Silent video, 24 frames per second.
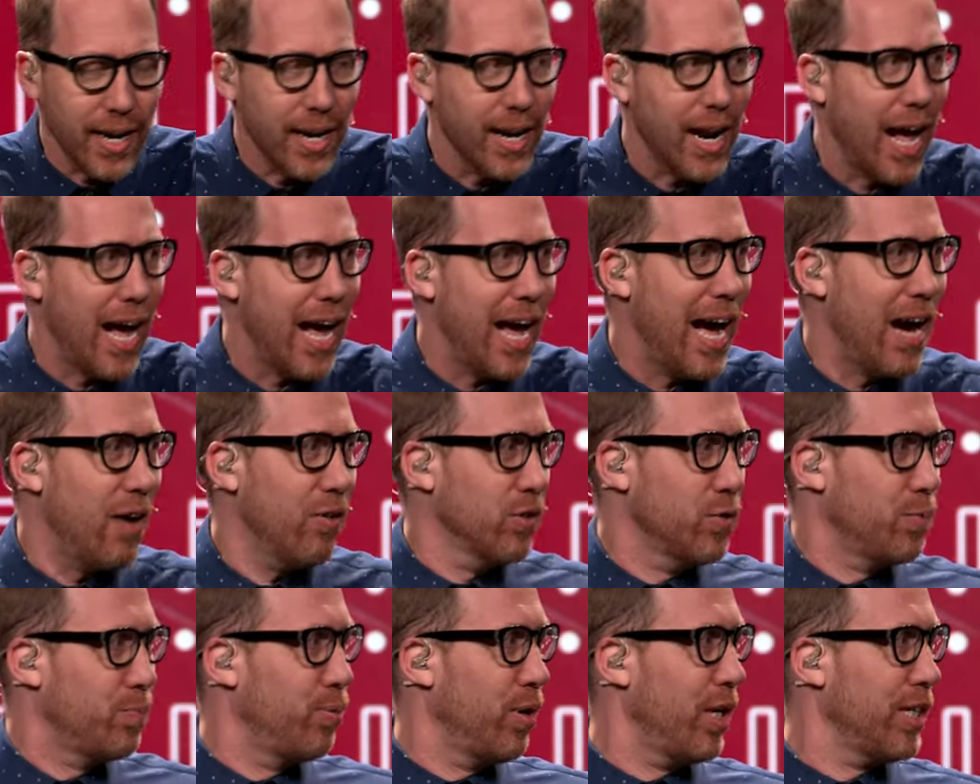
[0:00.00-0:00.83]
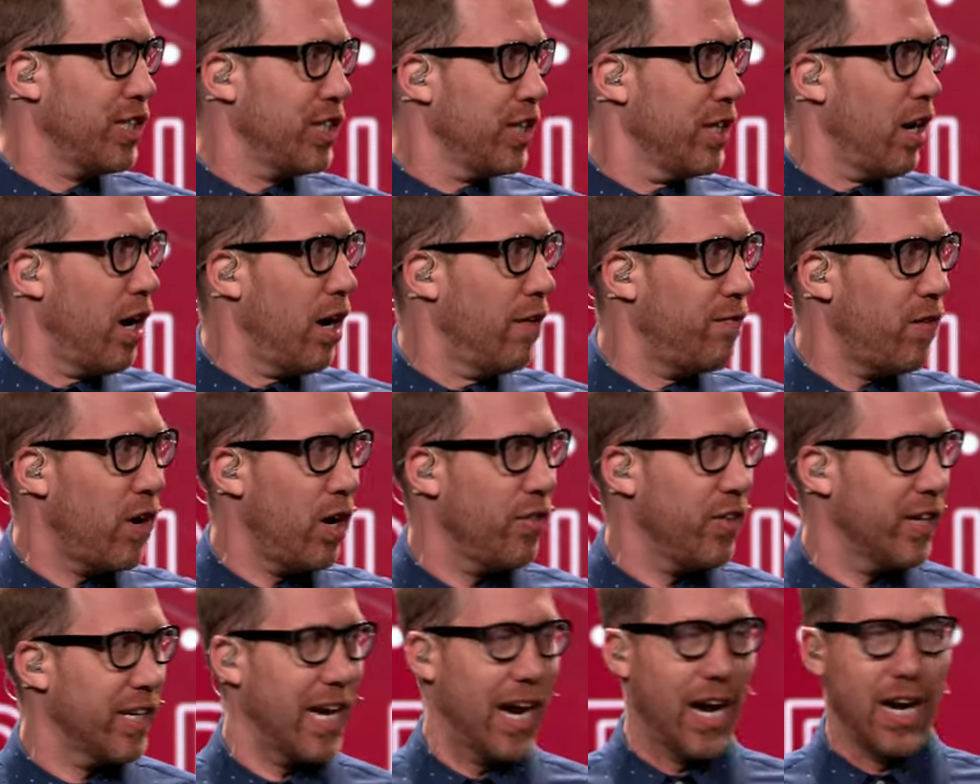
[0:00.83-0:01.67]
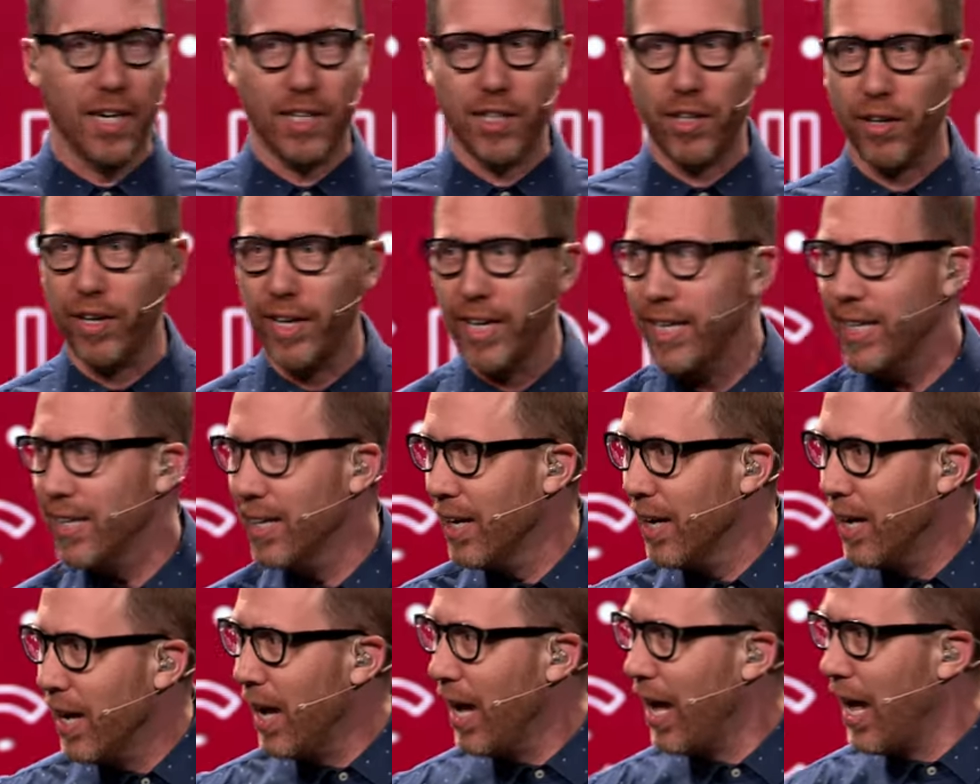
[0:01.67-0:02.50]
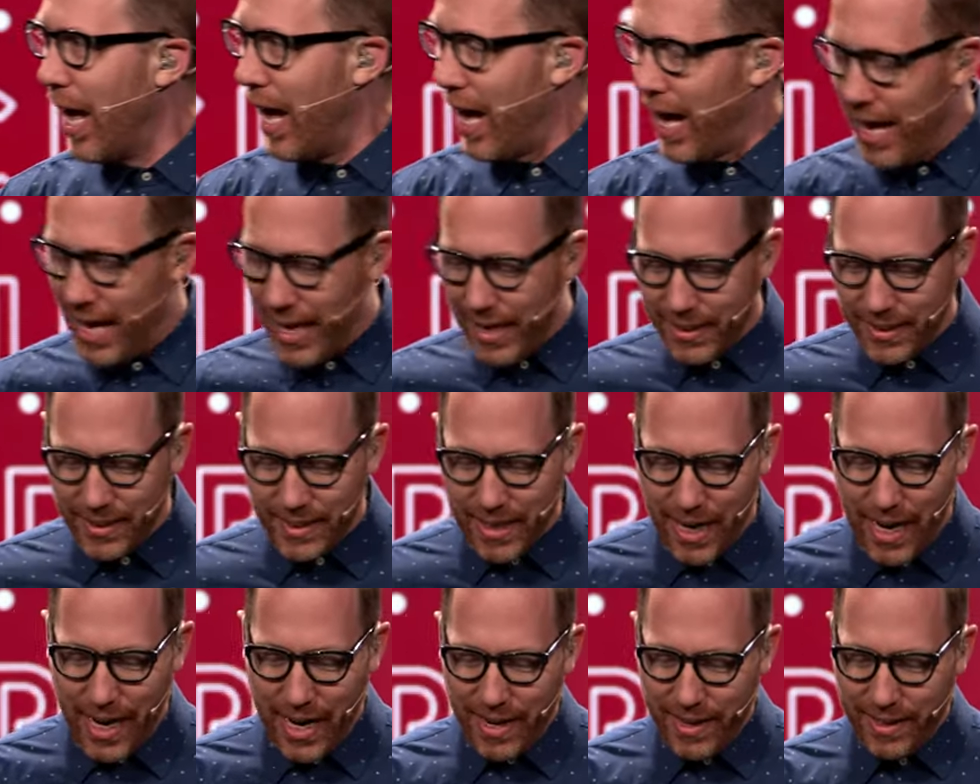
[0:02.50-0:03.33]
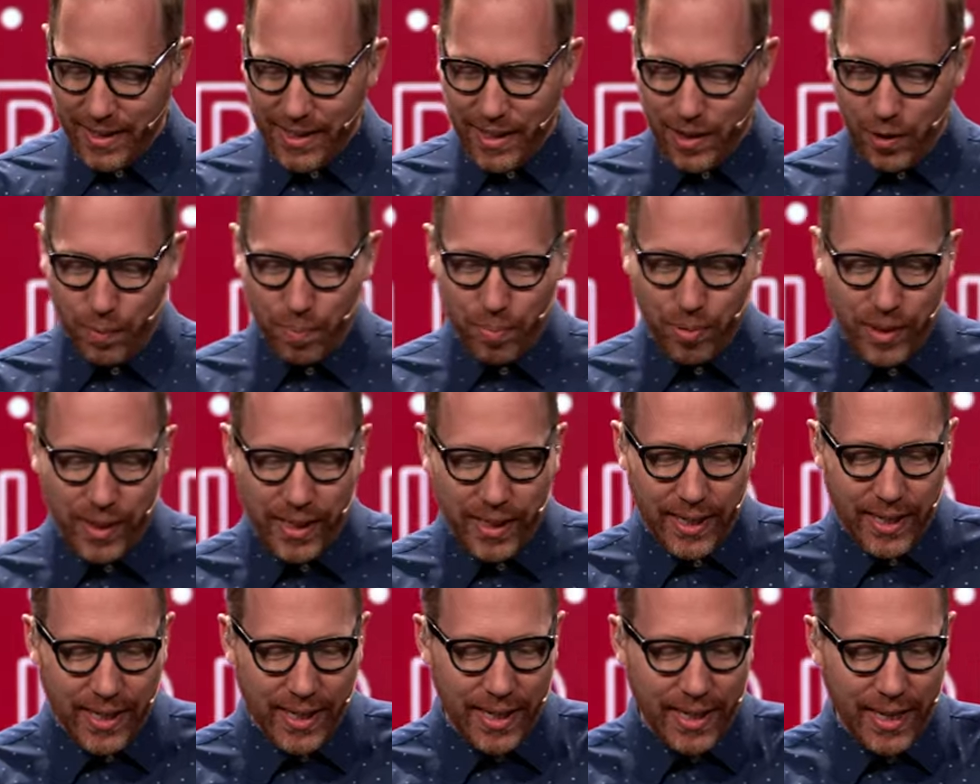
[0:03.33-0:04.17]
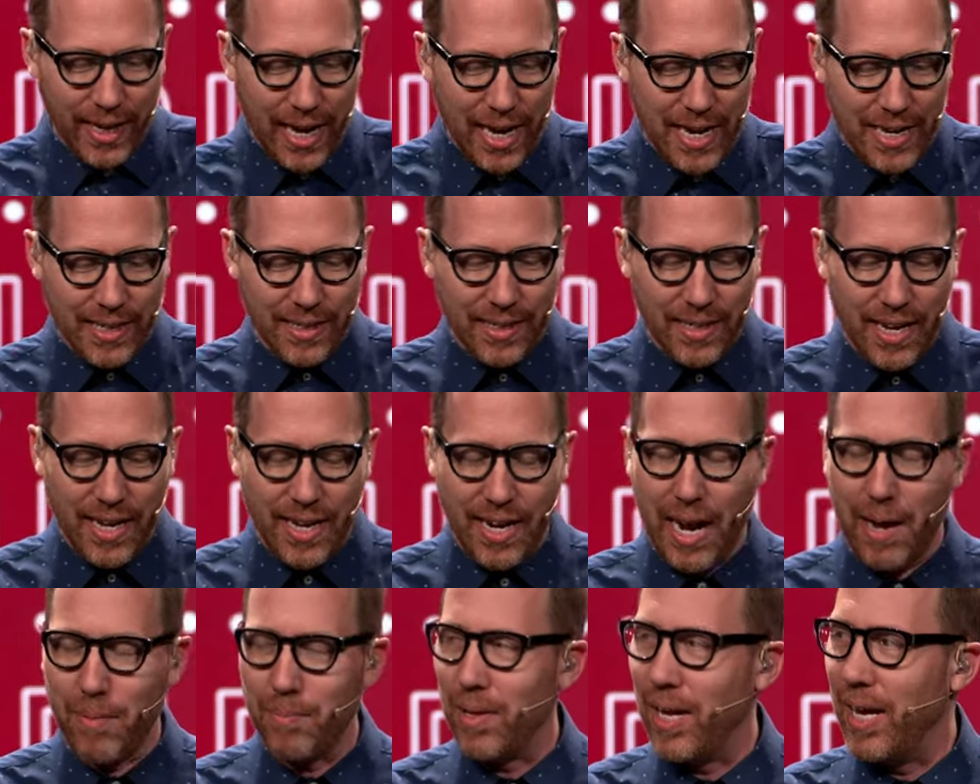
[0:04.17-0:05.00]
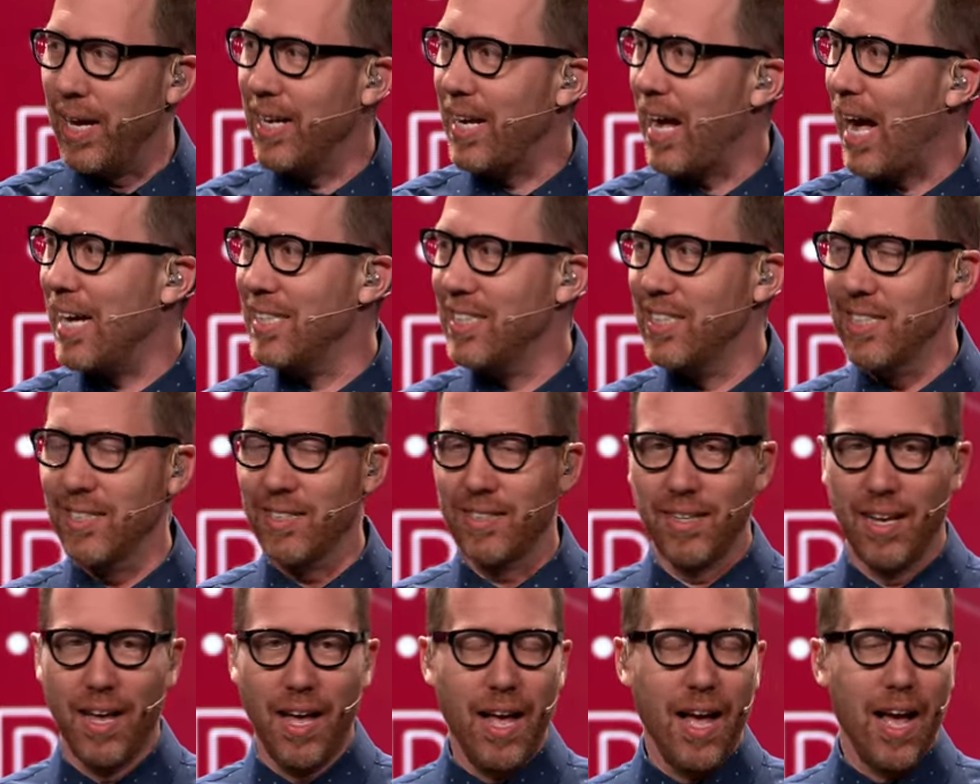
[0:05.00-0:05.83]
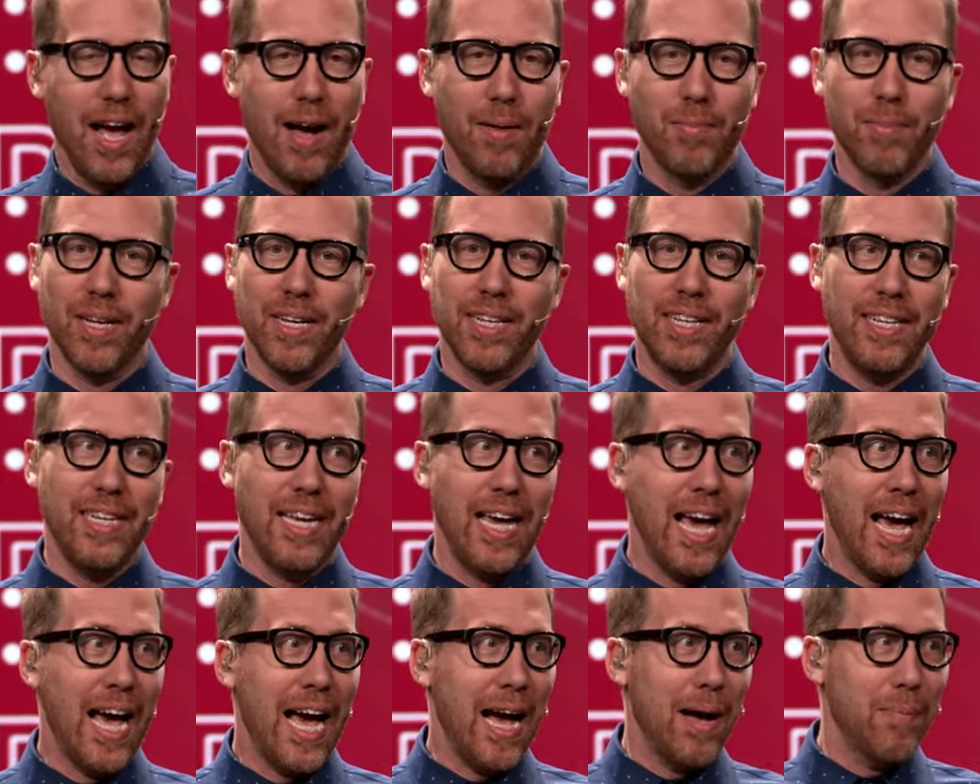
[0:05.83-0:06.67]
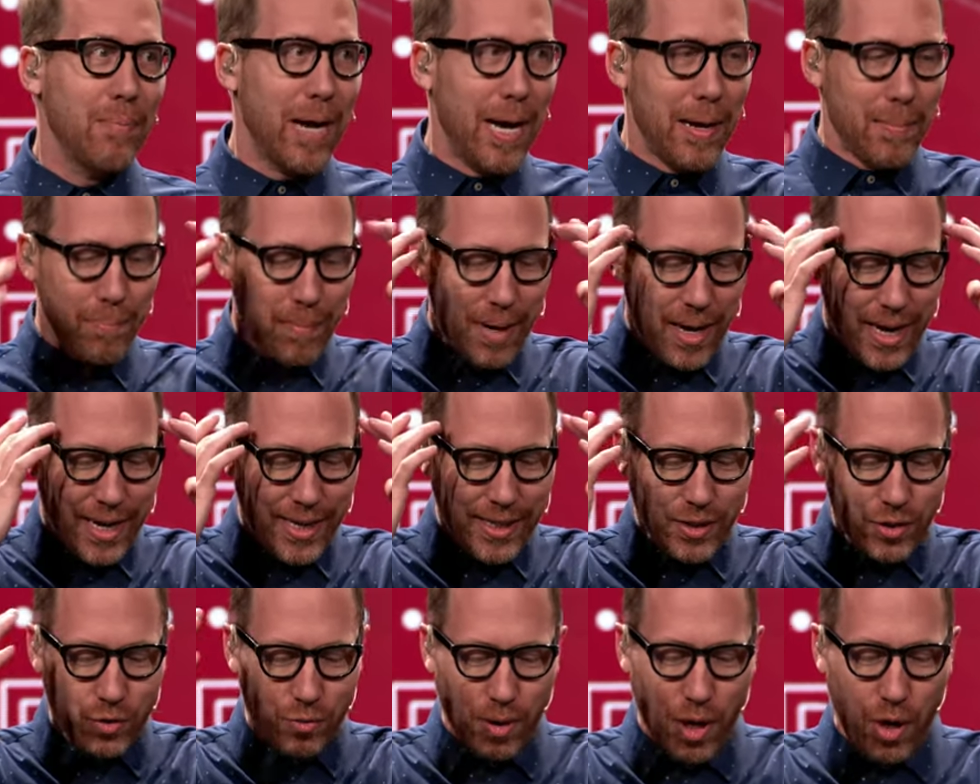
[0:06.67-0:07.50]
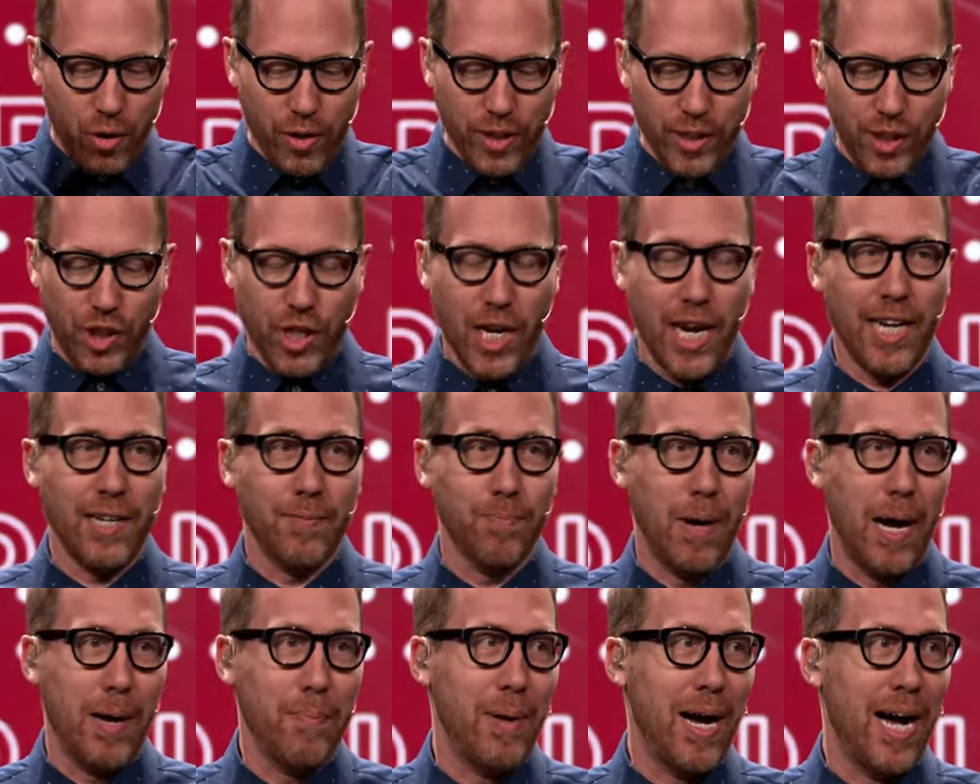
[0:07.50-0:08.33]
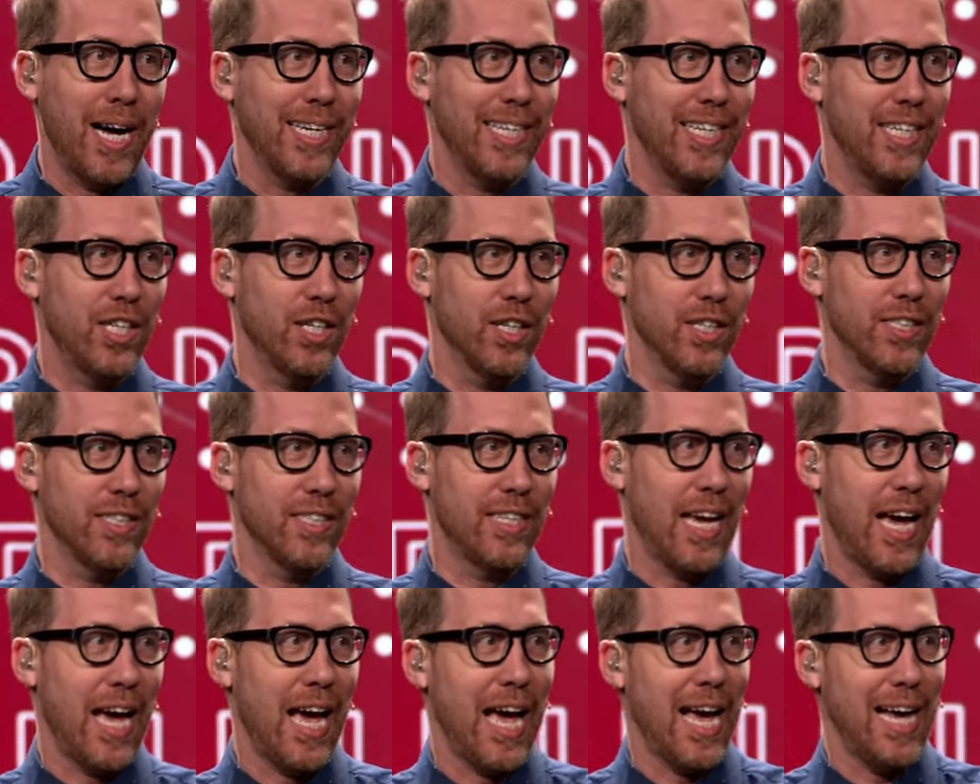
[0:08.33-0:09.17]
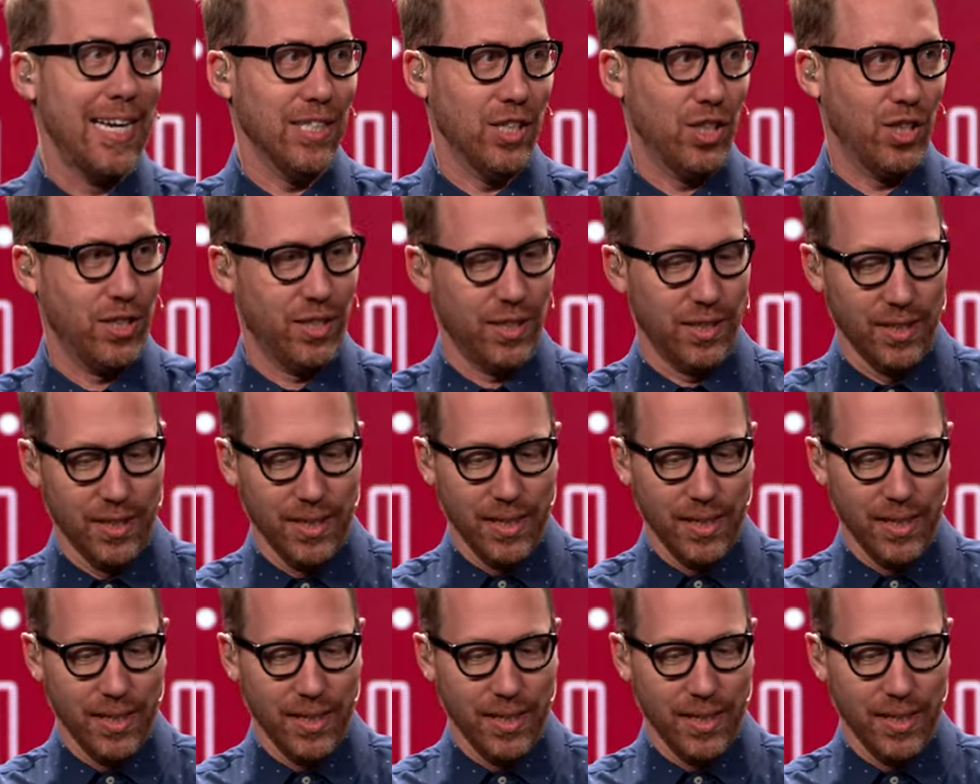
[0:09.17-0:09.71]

And I, I was brushing off all the concrete and uh, you know bleeding and, and i'm like i just i'm like yeah my mind wrote a check my body couldn't cash